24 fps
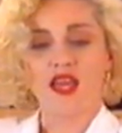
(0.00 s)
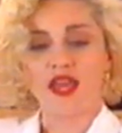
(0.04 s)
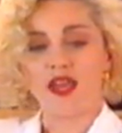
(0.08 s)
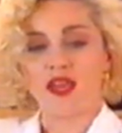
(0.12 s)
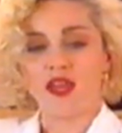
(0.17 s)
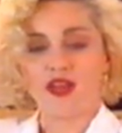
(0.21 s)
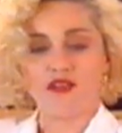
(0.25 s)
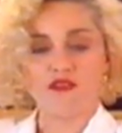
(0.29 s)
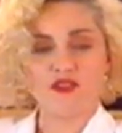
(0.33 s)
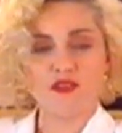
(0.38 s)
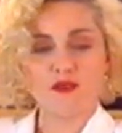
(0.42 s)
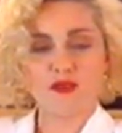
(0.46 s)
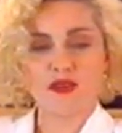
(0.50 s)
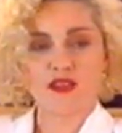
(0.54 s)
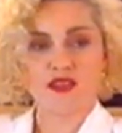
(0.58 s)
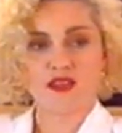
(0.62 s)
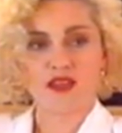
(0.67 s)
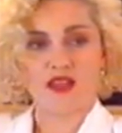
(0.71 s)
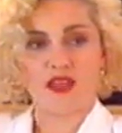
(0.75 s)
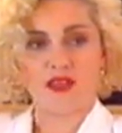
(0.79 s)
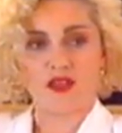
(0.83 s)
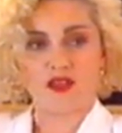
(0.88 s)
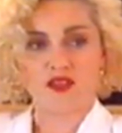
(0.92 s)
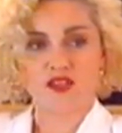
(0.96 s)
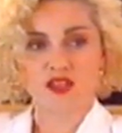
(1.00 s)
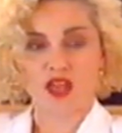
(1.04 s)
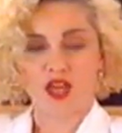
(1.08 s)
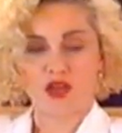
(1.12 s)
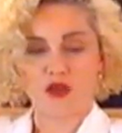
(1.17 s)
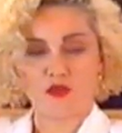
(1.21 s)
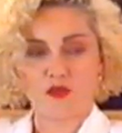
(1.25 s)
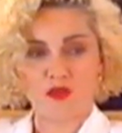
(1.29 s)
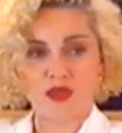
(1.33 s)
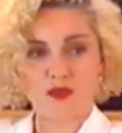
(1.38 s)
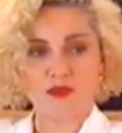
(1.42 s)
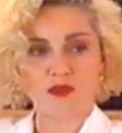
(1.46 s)
and there's
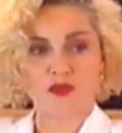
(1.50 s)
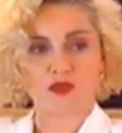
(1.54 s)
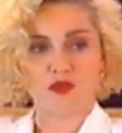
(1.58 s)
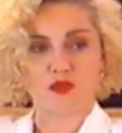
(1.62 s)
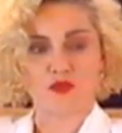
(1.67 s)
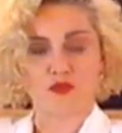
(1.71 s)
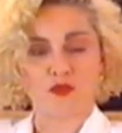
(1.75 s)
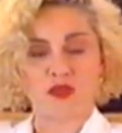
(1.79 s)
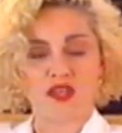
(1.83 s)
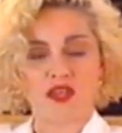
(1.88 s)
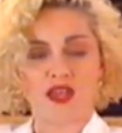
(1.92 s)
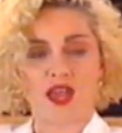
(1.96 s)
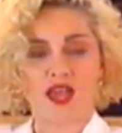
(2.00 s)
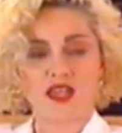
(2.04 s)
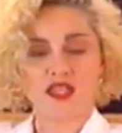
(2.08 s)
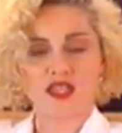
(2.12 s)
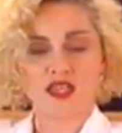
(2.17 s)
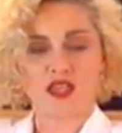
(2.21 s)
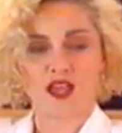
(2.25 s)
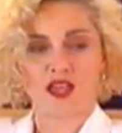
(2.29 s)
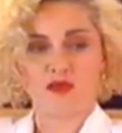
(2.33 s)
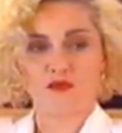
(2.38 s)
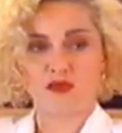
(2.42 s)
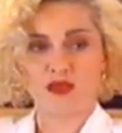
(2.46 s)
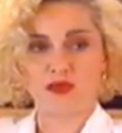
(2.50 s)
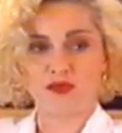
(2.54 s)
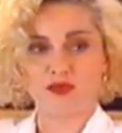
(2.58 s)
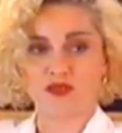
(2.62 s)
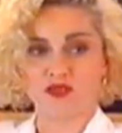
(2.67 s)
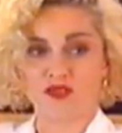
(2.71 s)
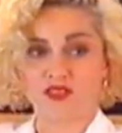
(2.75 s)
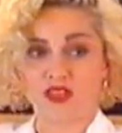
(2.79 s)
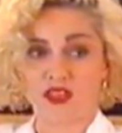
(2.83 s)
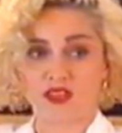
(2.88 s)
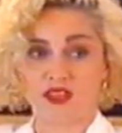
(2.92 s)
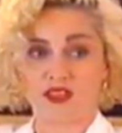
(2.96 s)
100 people in the room and 99
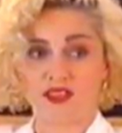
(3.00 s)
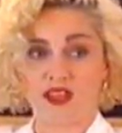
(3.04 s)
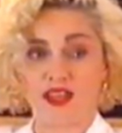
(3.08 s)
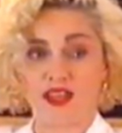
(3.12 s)
people say they